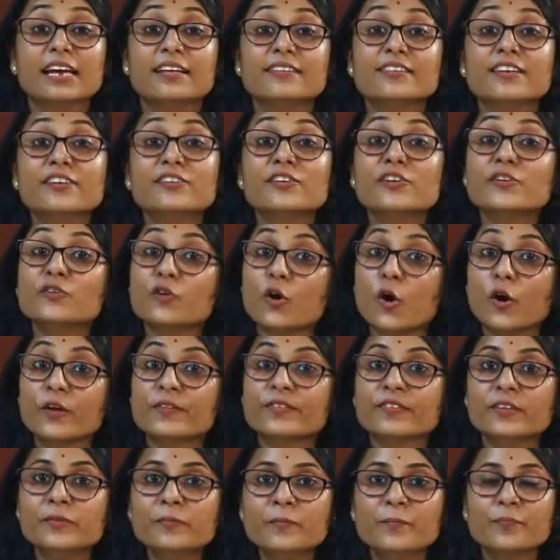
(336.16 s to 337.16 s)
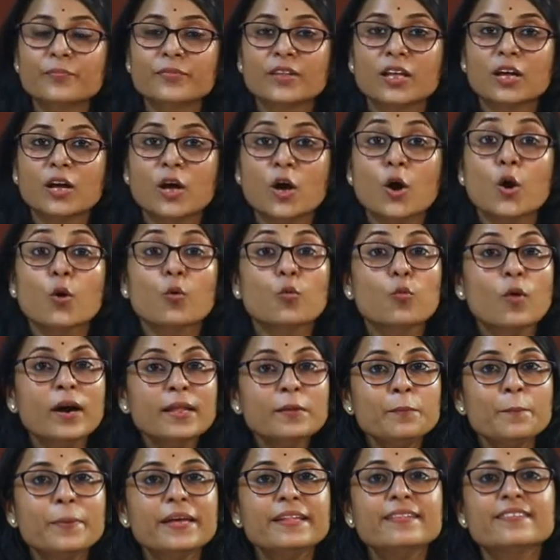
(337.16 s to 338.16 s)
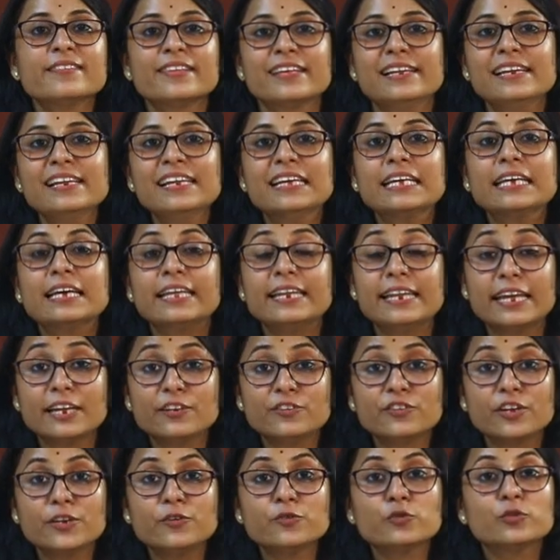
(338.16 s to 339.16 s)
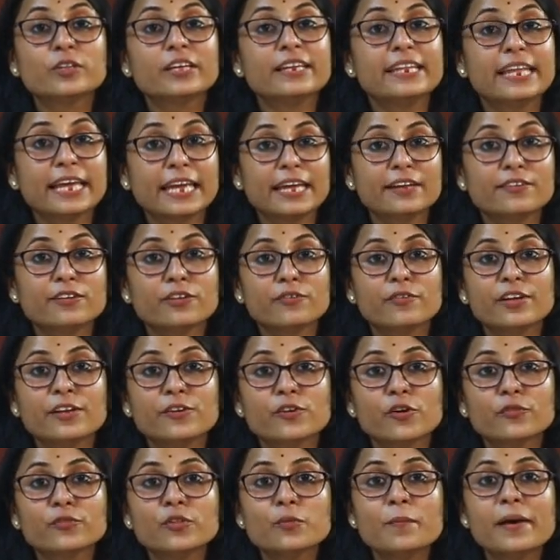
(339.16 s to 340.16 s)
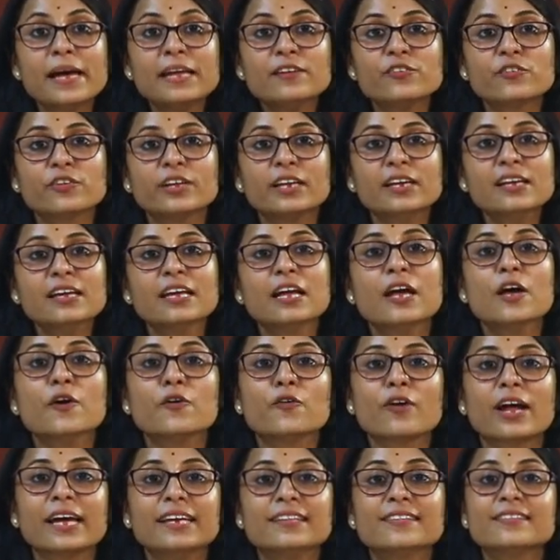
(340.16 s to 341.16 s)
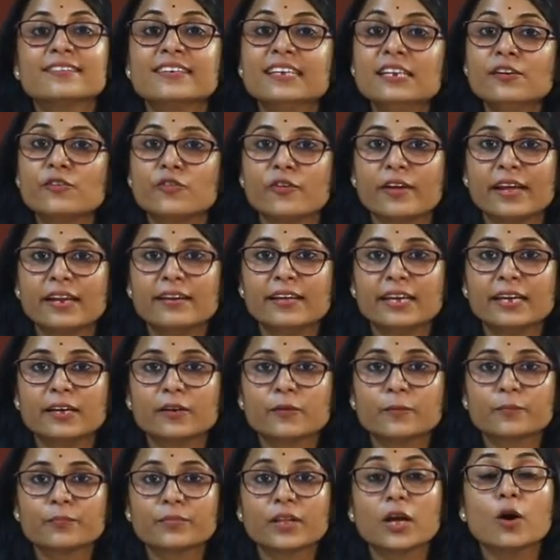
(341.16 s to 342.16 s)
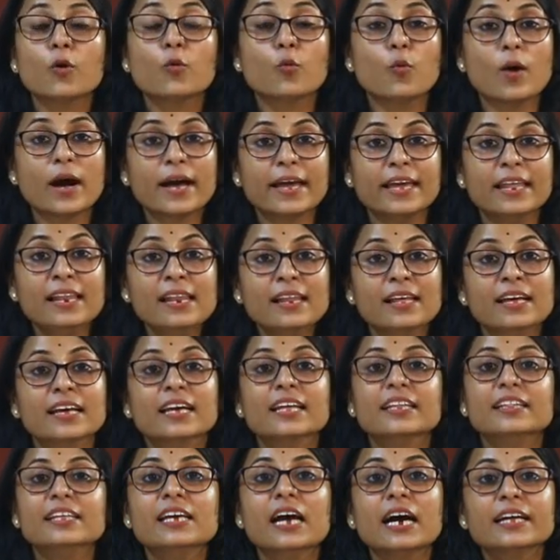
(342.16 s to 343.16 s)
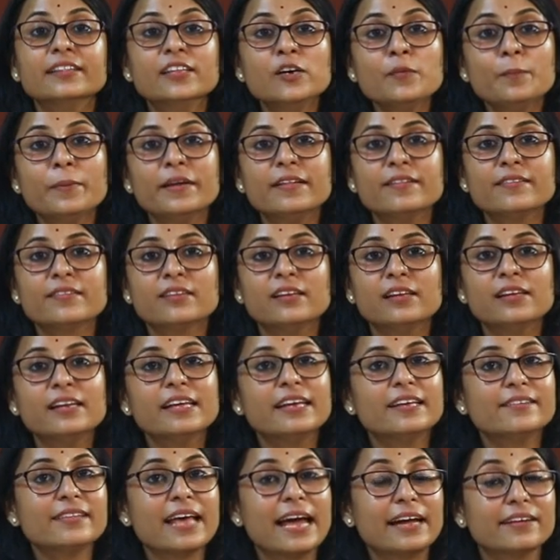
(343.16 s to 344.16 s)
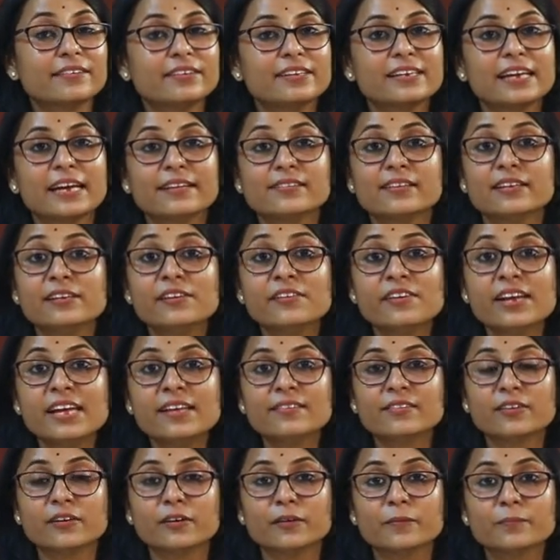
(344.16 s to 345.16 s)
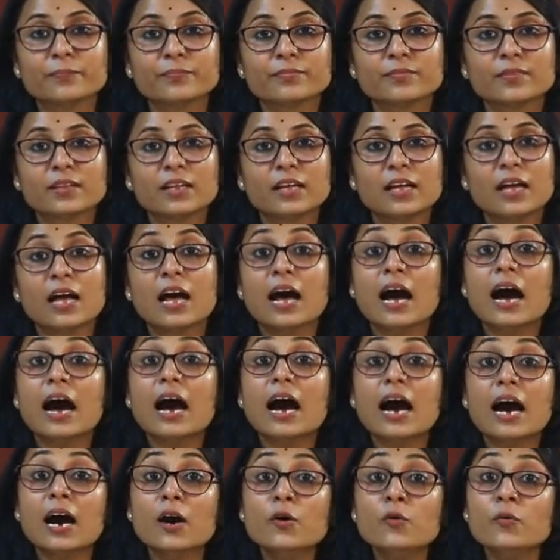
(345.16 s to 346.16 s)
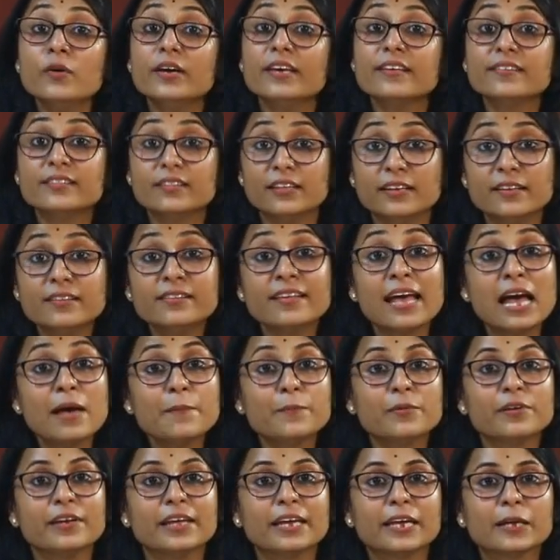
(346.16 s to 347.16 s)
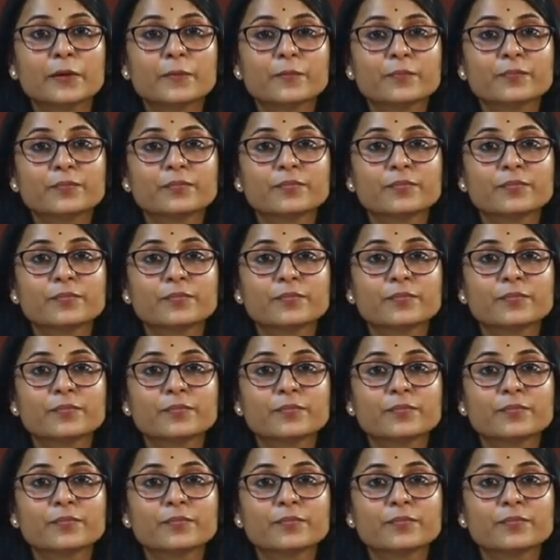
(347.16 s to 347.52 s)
Isn't it awesome? One pencil connected to the negative end of the battery writes in red ink while the other pencil is acting as an eraser. How is this happening?